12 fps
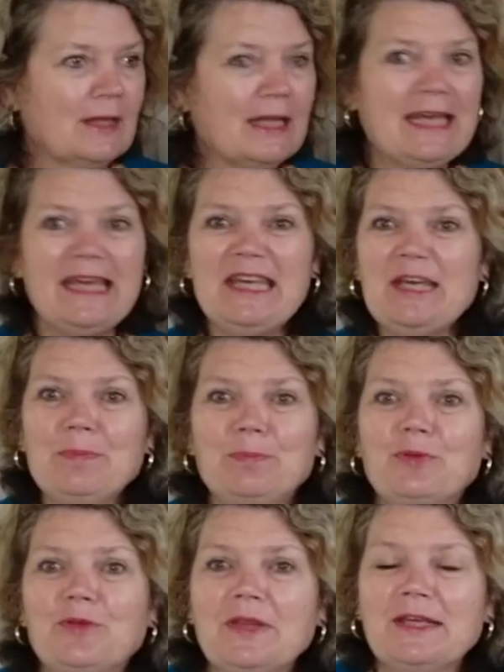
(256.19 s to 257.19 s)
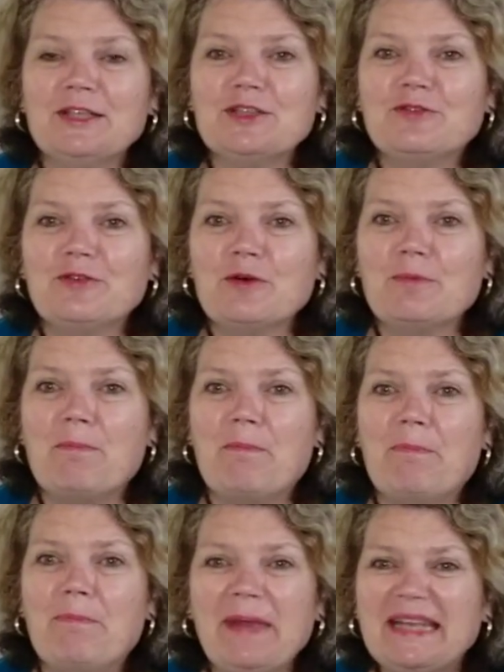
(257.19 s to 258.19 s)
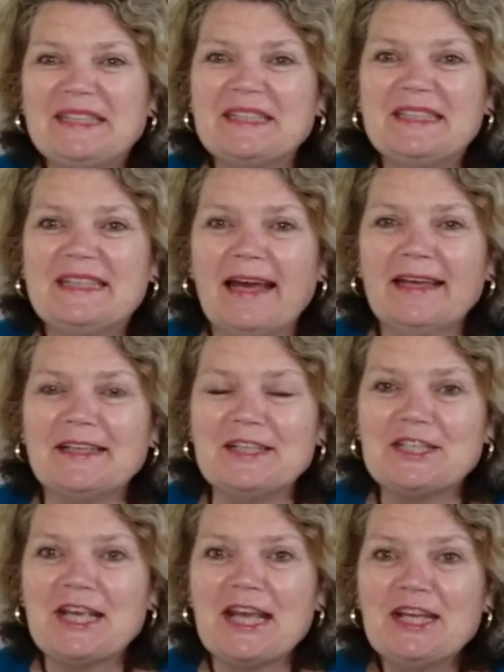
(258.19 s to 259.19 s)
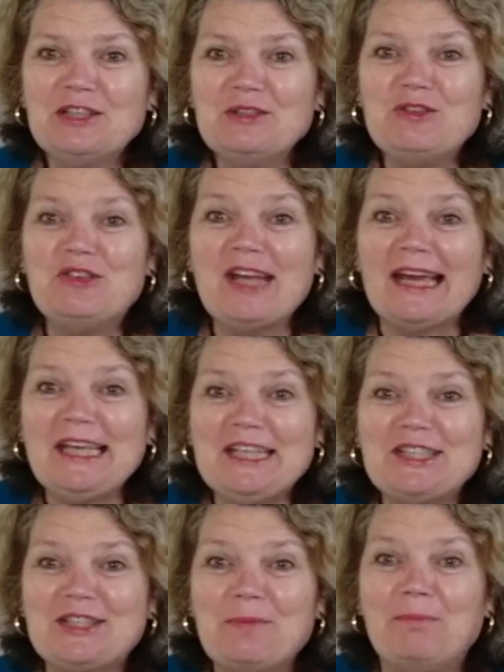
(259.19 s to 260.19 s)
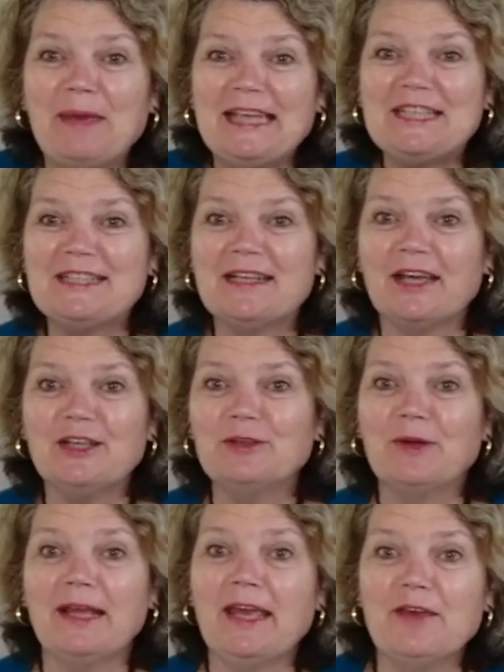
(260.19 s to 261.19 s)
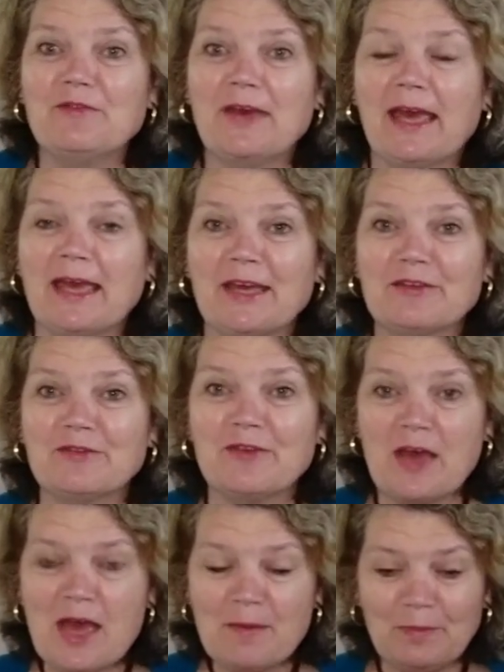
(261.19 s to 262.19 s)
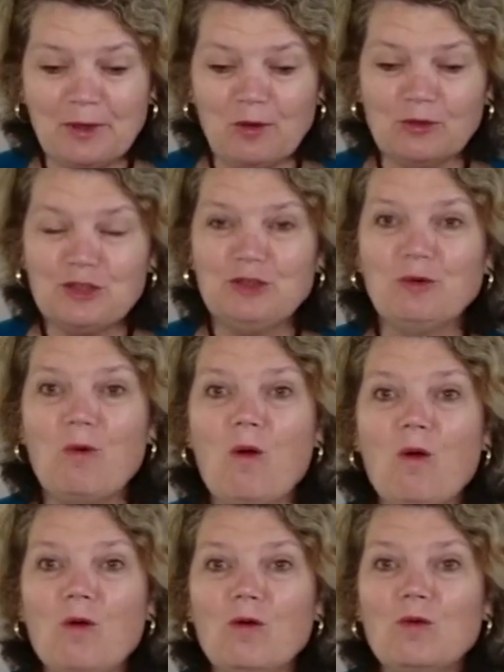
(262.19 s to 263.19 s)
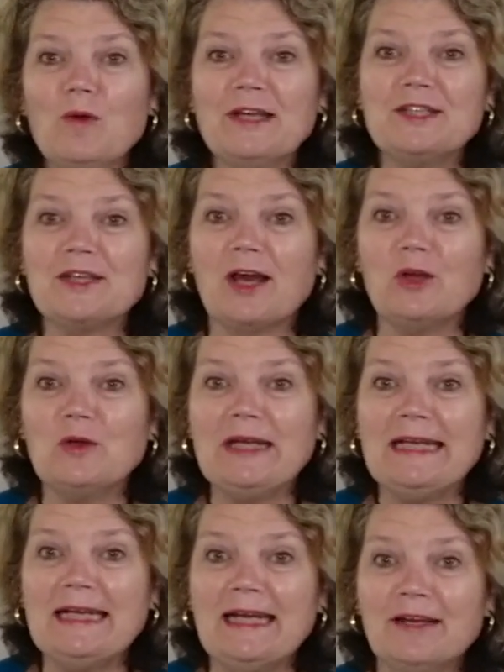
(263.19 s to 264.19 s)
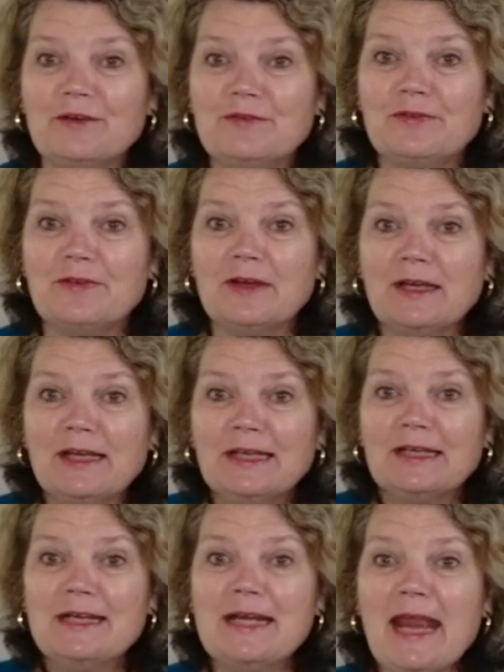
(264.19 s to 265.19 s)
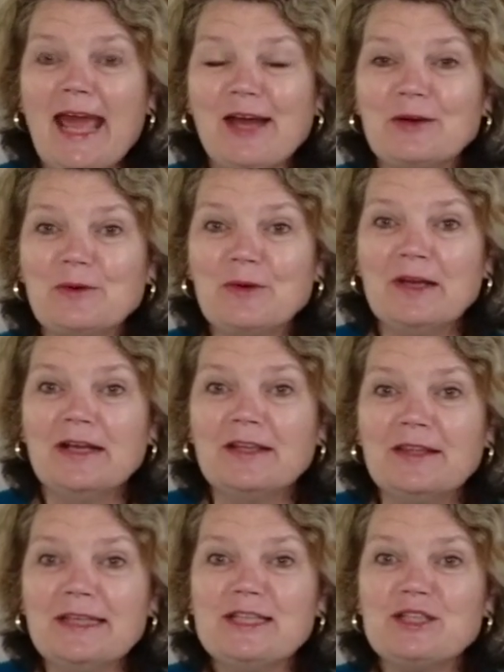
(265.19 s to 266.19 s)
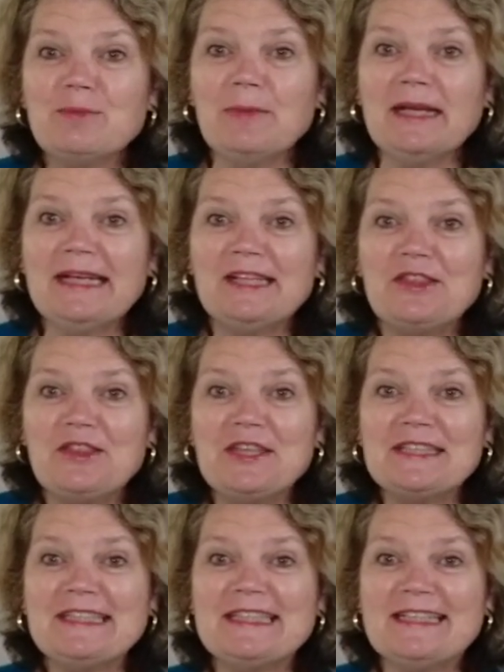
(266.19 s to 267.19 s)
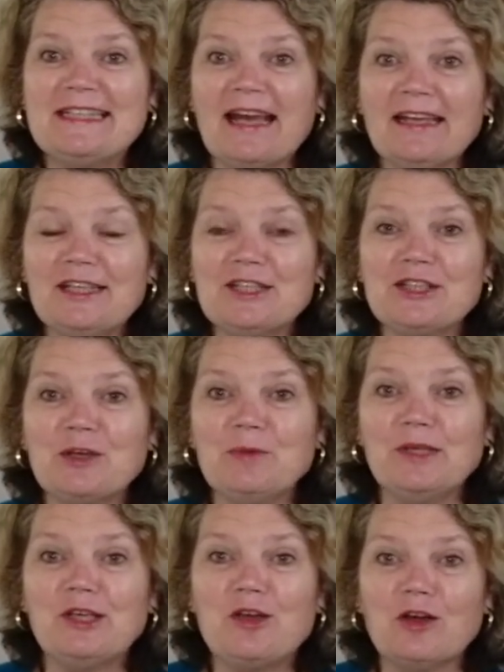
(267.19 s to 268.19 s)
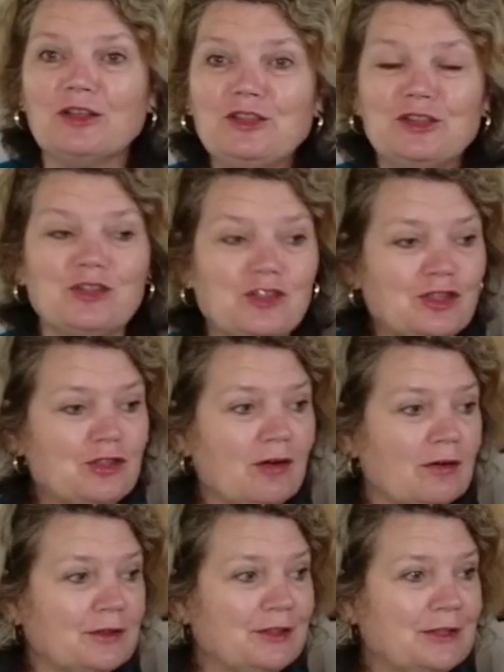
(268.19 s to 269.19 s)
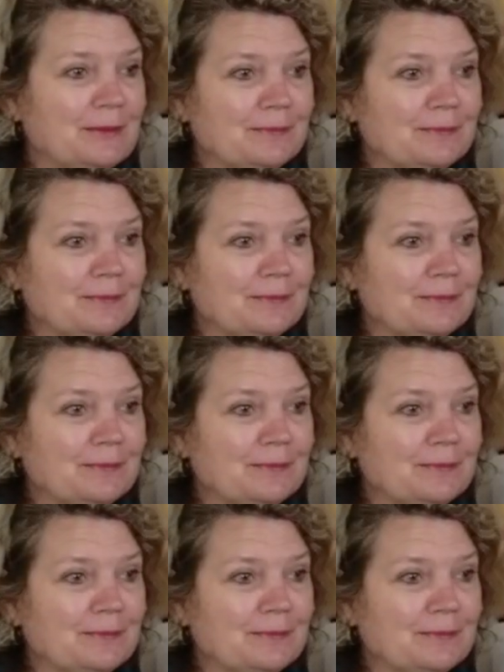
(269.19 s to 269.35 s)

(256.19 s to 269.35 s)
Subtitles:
keep things for better days? Today is the best day you'll ever have, because you always only live now, this minute, this day. So we got to start